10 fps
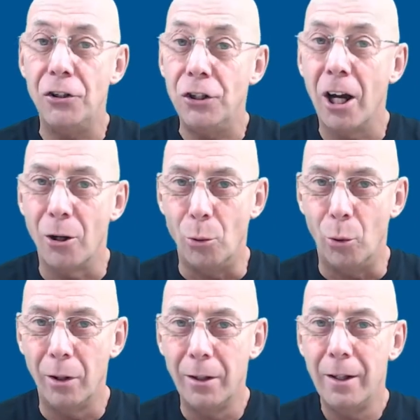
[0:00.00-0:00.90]

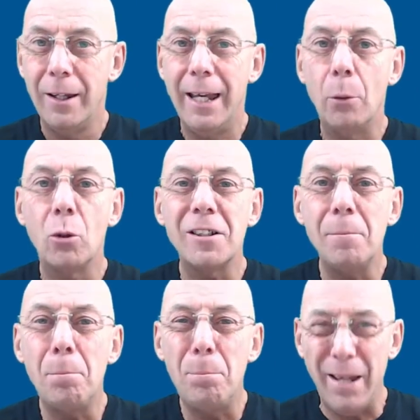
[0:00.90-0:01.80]
No, it
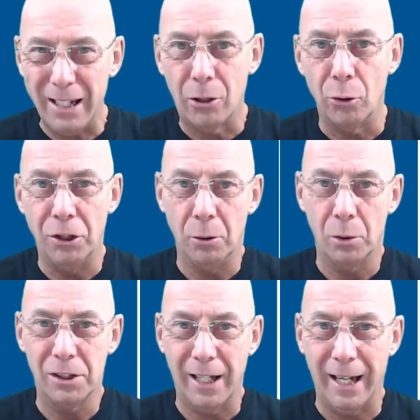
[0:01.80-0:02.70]
wasn't Bitcoin that
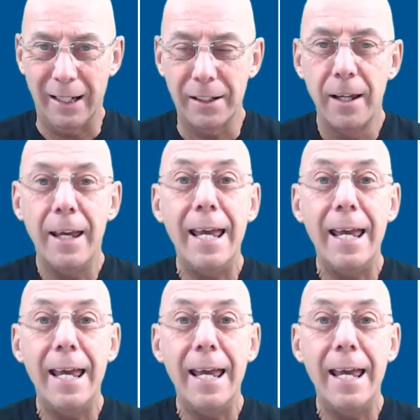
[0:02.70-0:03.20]
was hacked,